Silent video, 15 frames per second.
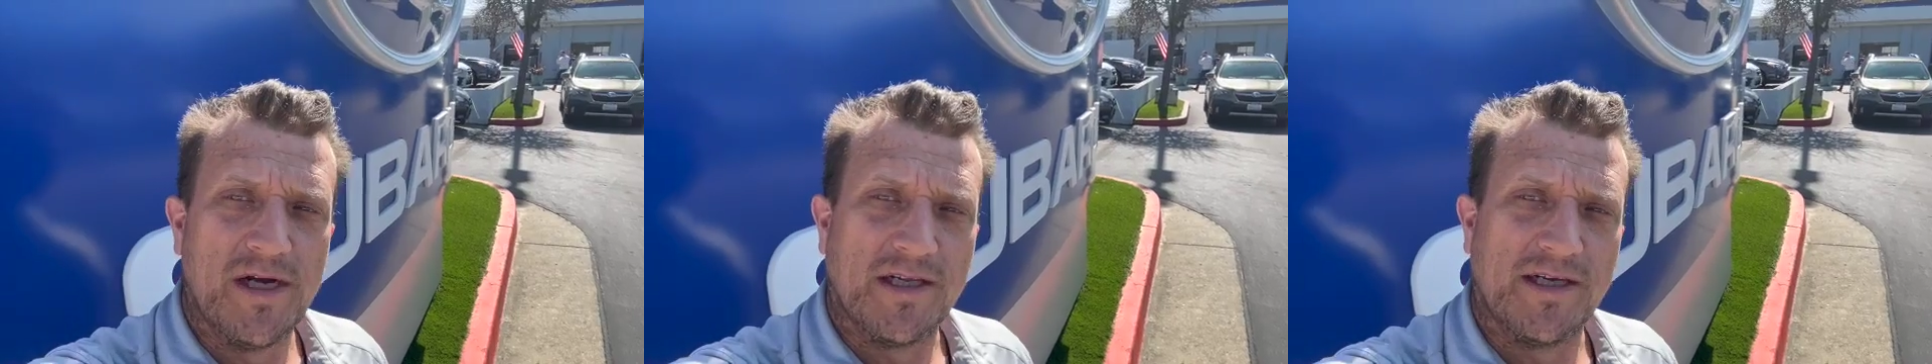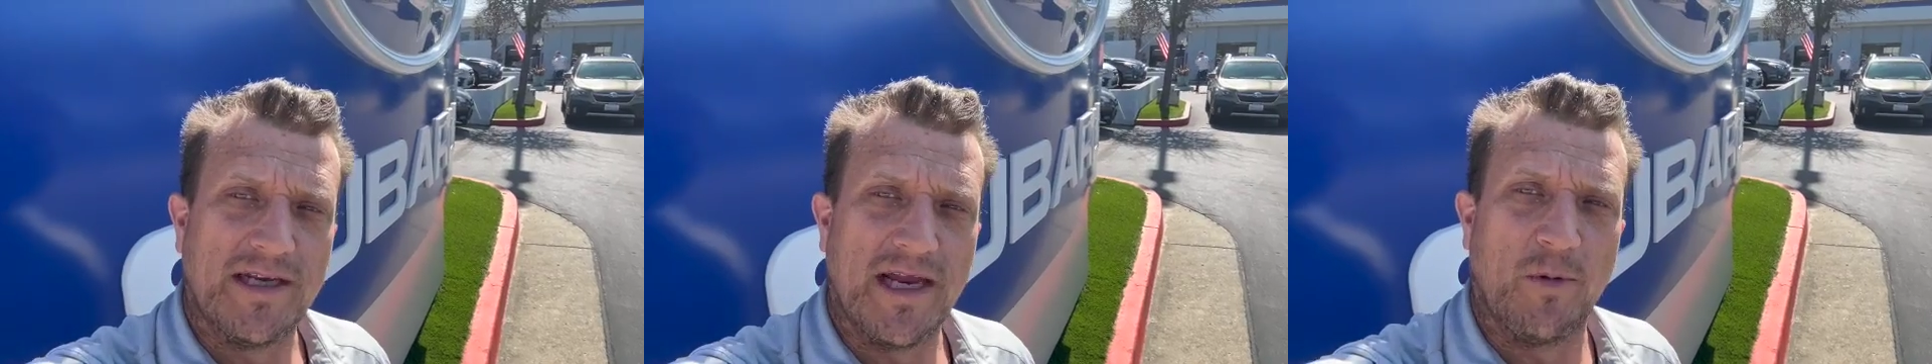
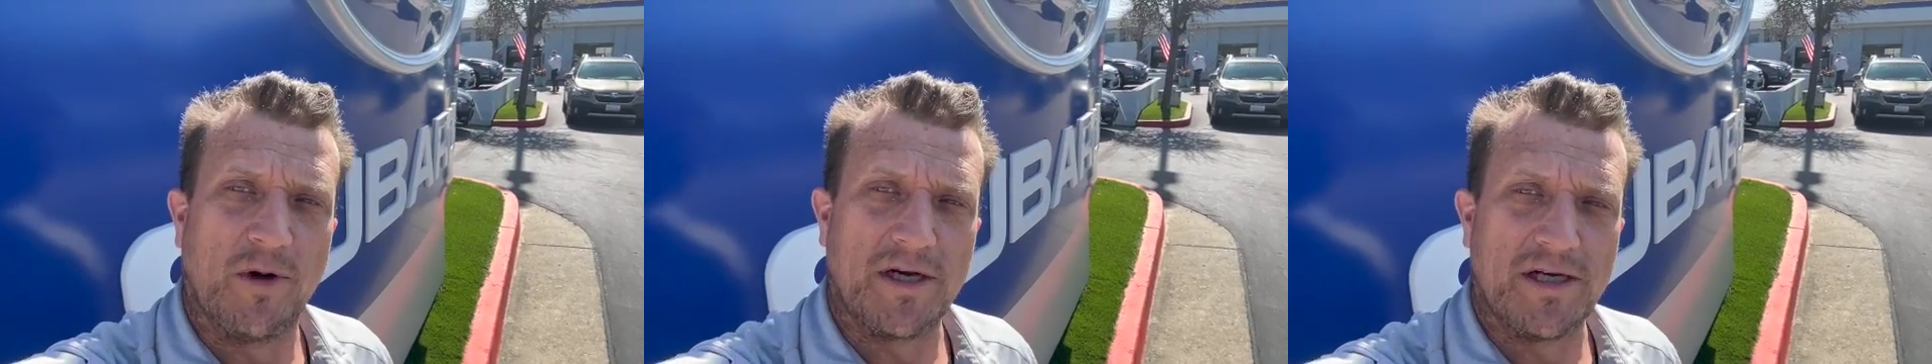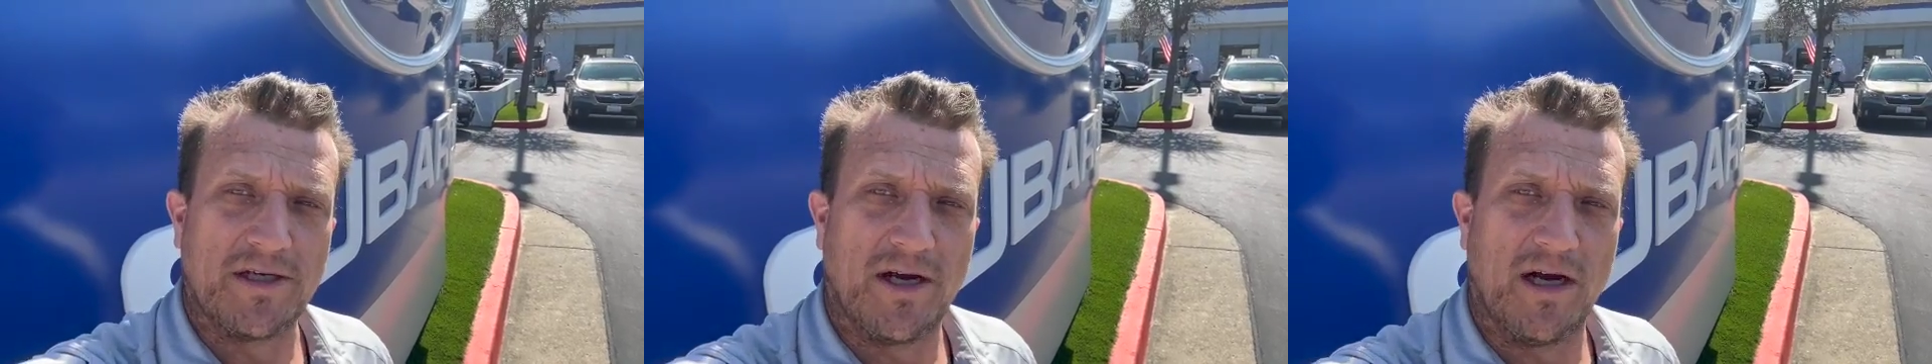Today we're
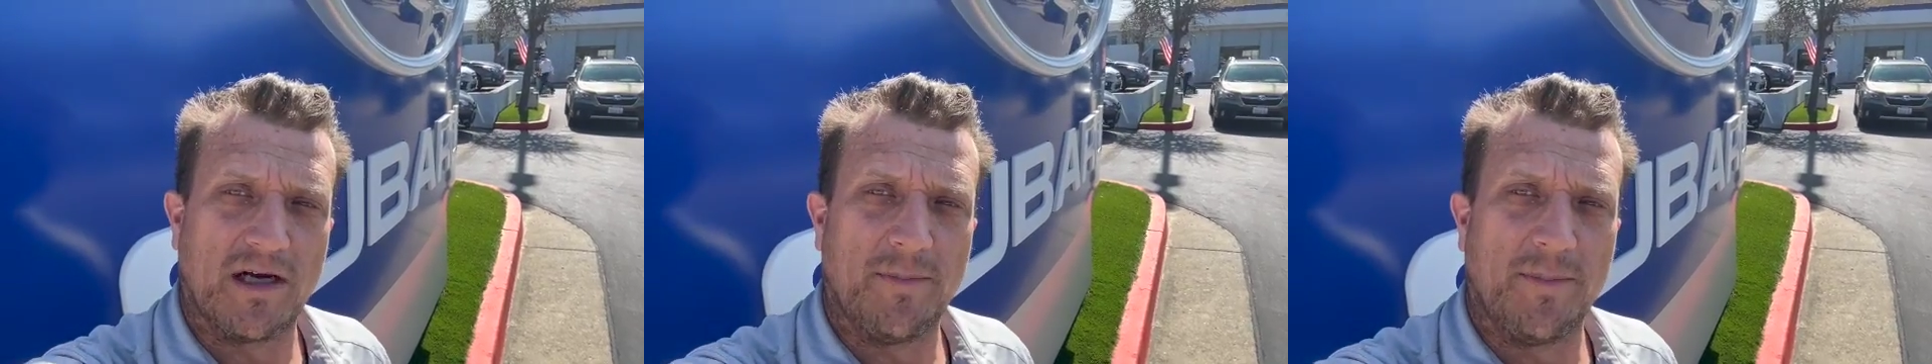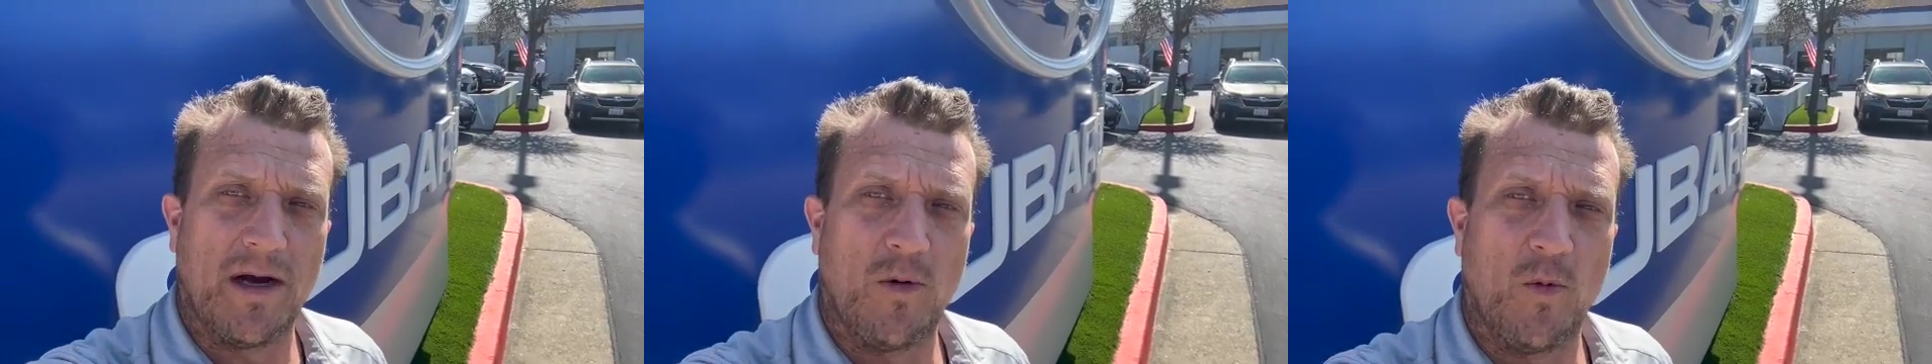going to talk
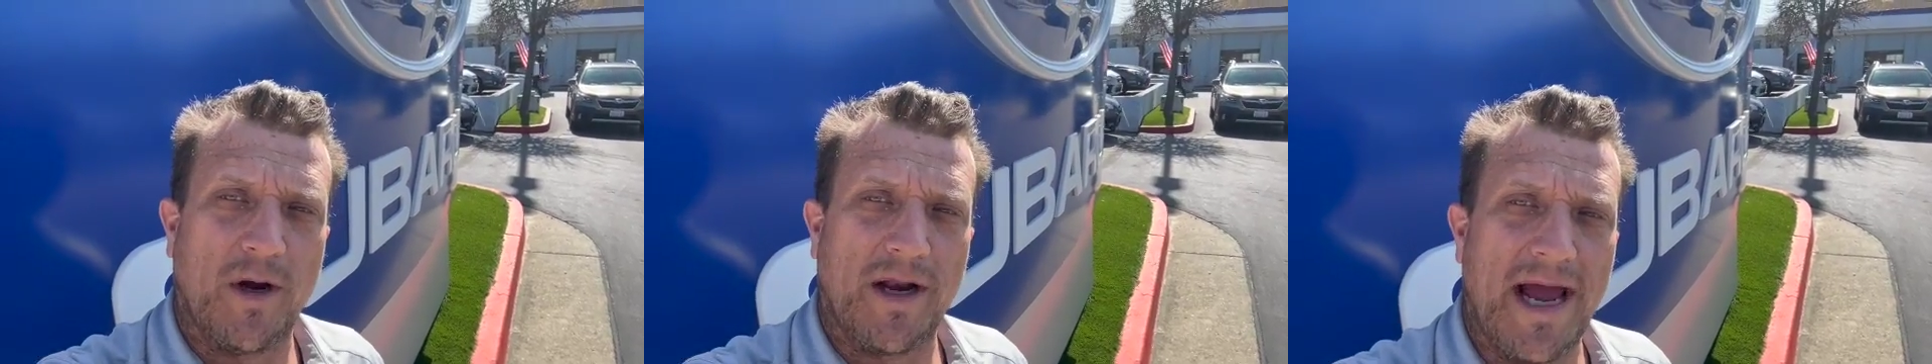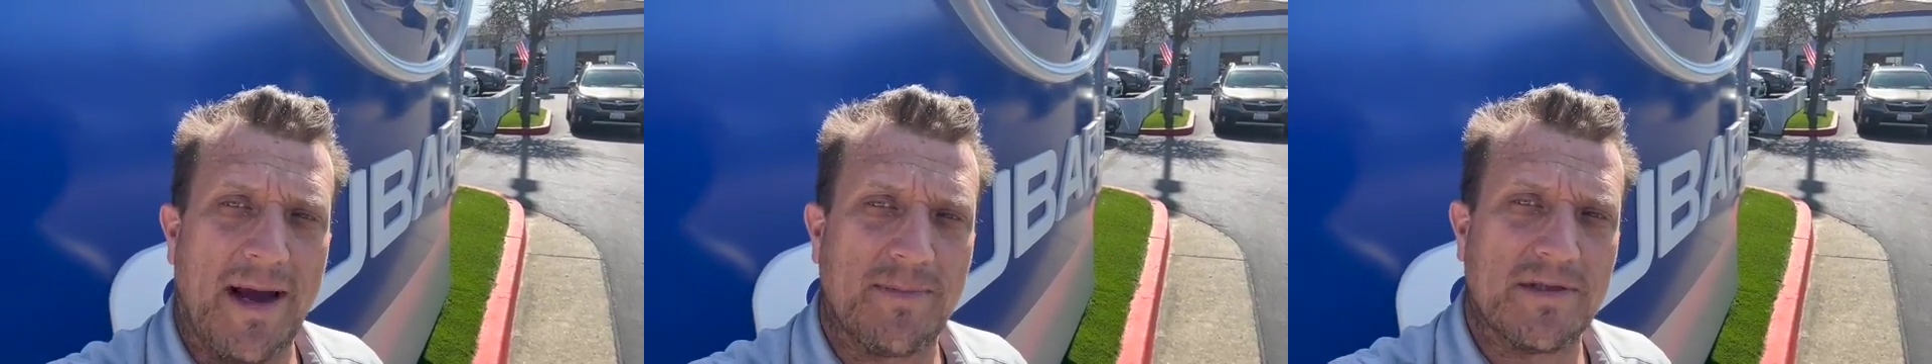about what
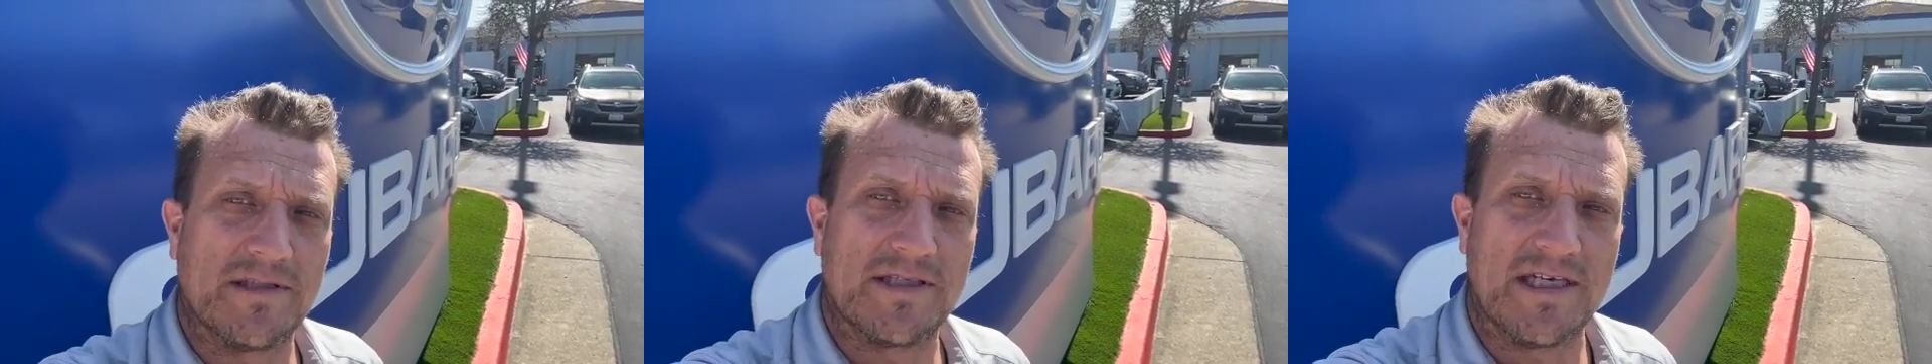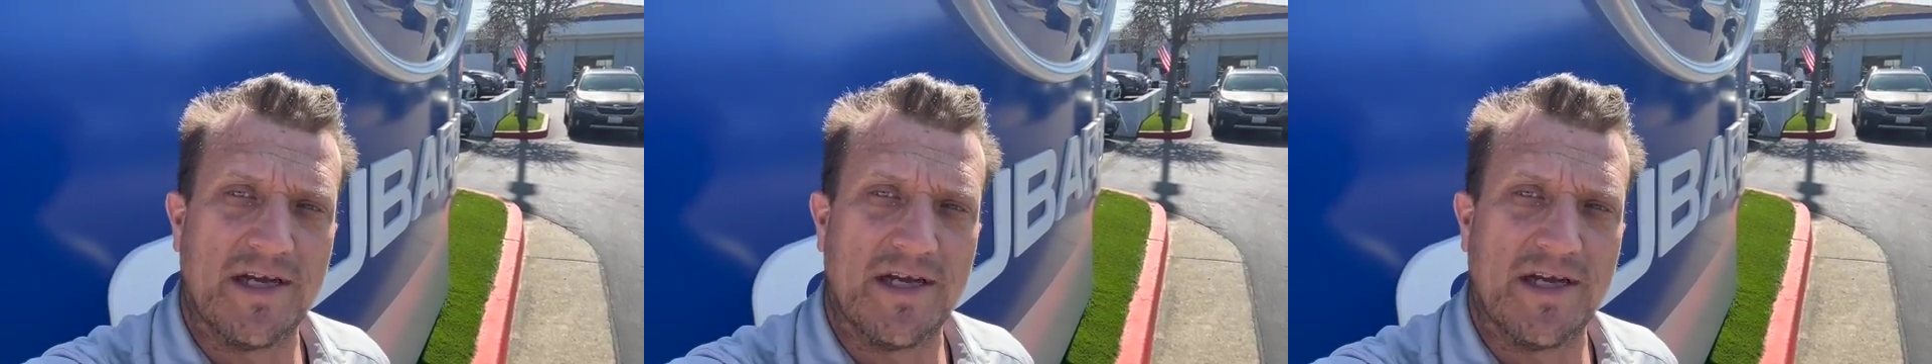happens